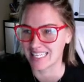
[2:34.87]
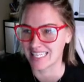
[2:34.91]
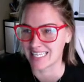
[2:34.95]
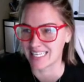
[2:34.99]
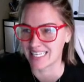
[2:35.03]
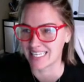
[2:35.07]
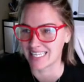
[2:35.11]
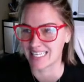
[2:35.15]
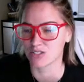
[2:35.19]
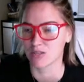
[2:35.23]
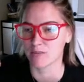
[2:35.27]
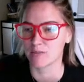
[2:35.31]

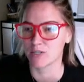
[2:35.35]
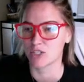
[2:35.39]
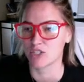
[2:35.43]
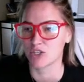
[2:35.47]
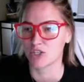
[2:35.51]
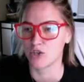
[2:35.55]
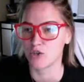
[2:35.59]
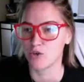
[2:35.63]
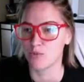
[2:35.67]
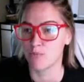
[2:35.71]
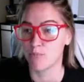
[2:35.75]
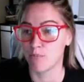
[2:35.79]
link. So I'm going to
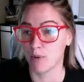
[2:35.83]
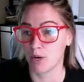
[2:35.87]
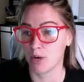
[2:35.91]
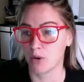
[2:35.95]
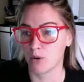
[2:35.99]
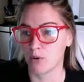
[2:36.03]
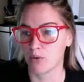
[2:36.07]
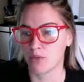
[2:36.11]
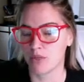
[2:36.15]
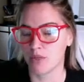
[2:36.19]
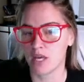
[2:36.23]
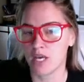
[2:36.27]
show you
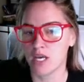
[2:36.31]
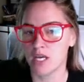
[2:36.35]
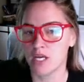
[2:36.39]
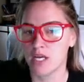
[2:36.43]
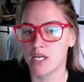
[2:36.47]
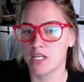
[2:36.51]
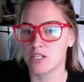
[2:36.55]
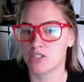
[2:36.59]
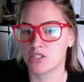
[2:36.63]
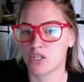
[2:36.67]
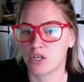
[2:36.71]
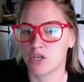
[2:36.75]
both.
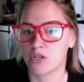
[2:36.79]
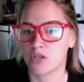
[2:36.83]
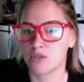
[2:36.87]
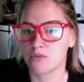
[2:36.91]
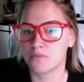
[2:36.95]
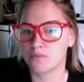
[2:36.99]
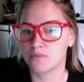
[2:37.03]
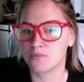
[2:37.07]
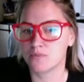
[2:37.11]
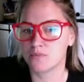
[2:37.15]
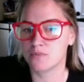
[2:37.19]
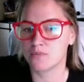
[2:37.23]

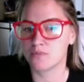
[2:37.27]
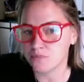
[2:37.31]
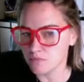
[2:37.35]
So